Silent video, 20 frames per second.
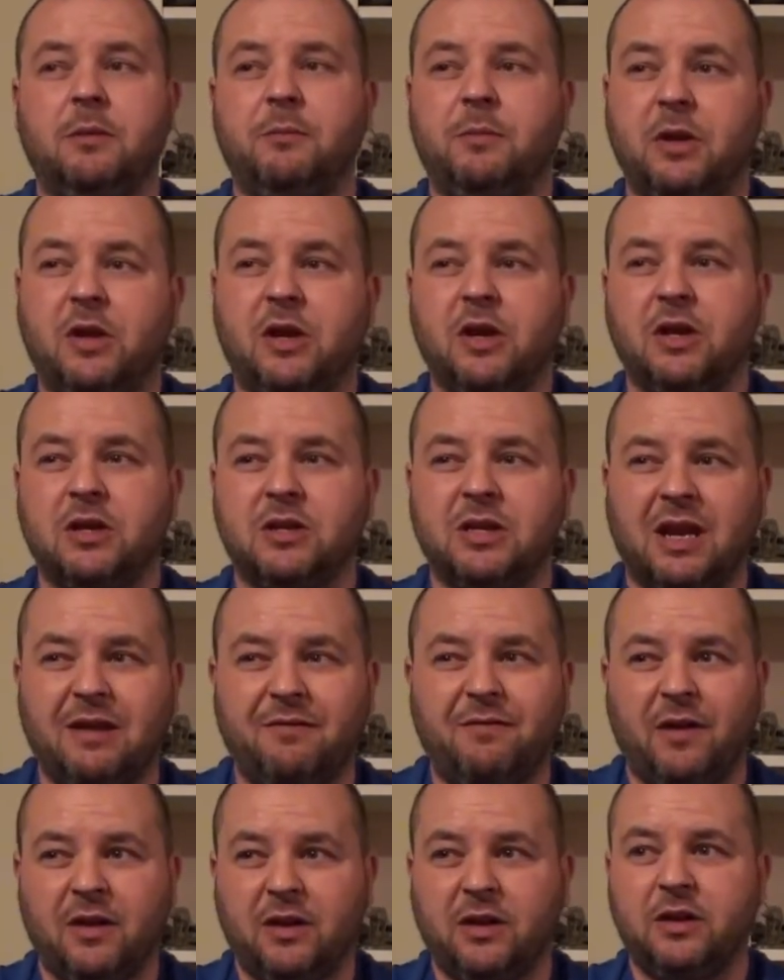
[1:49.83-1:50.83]
Because I
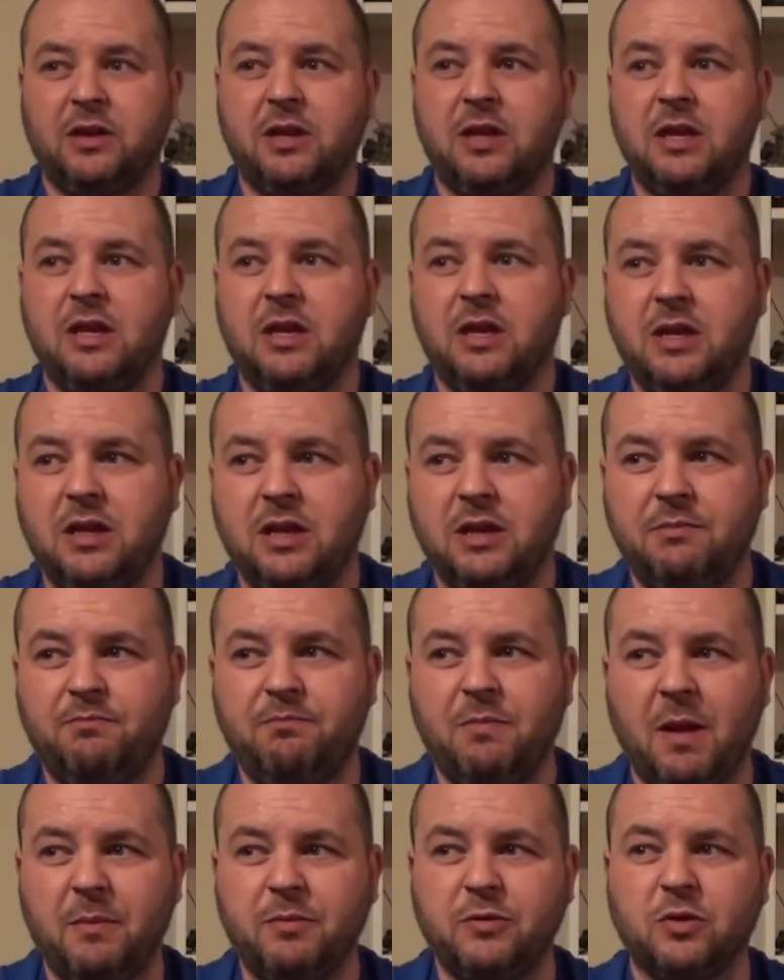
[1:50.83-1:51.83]
felt that the
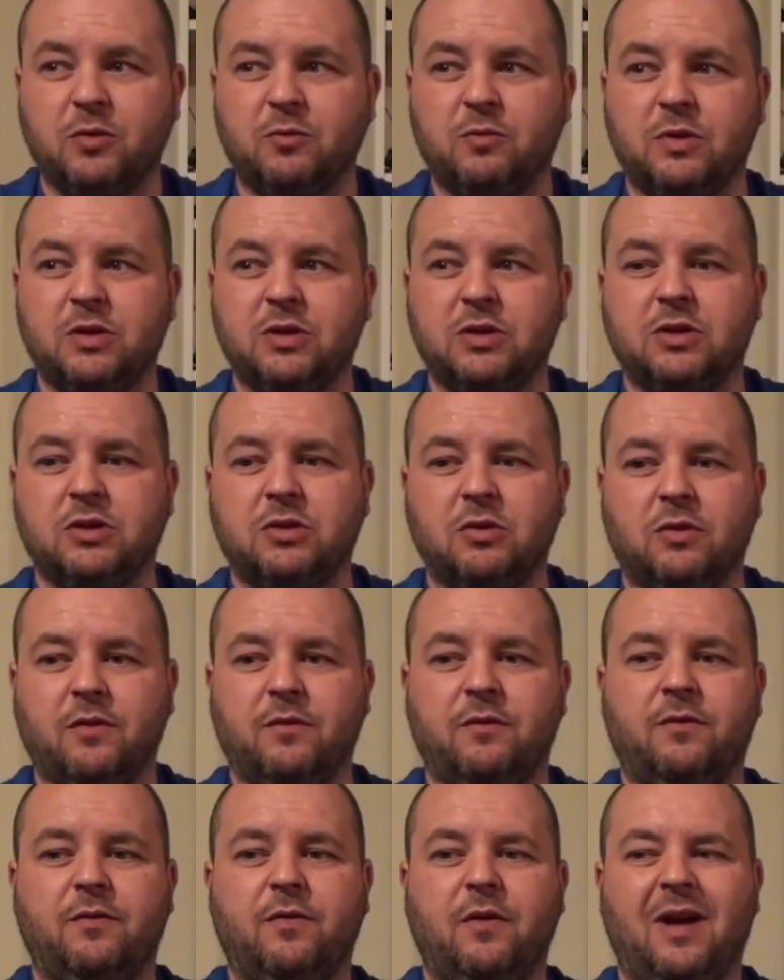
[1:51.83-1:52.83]
episode was sort
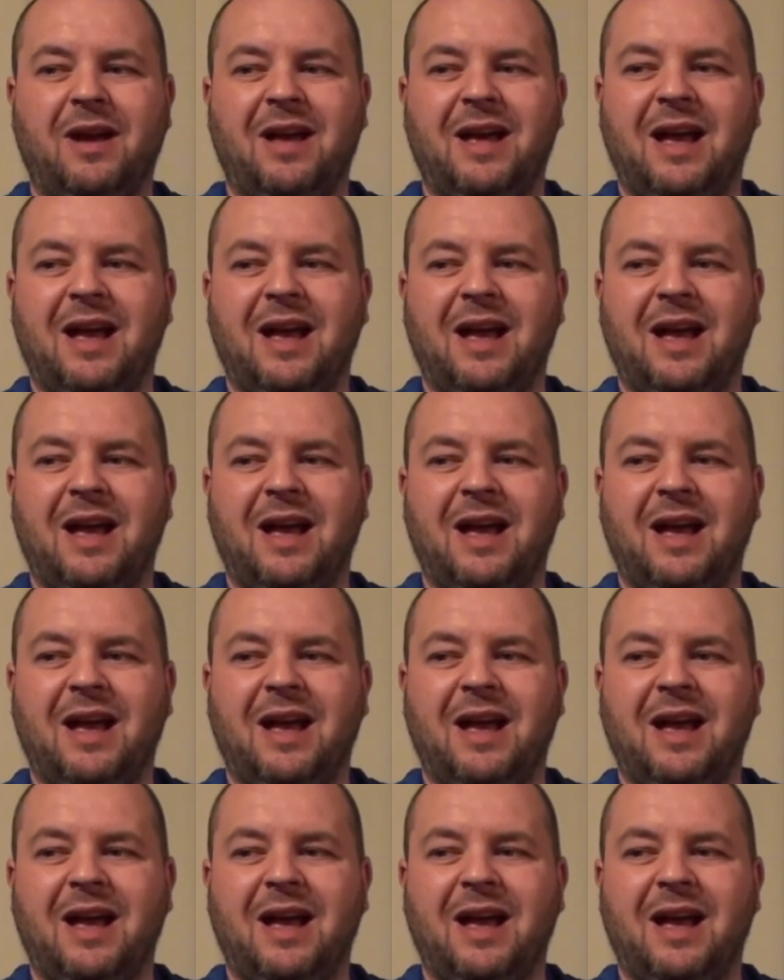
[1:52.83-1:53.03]
of...